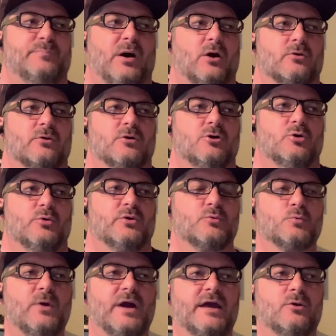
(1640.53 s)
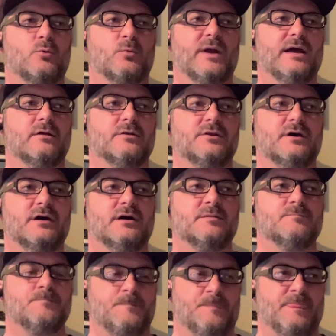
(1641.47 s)
borrow and ride around
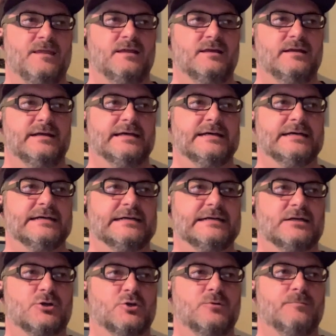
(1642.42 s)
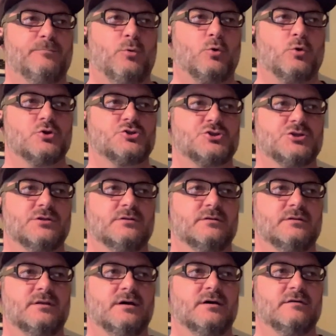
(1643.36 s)
on. A good
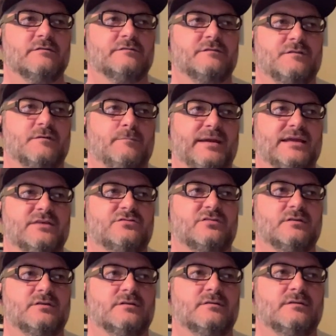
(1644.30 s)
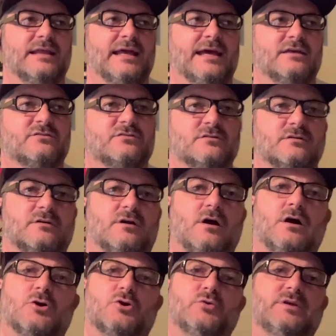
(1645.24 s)
portion of the basin has a
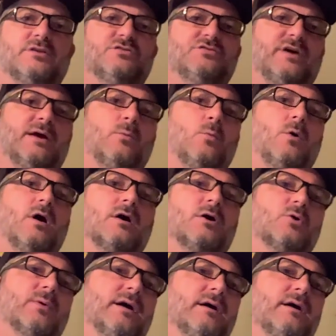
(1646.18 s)
concrete sidewalk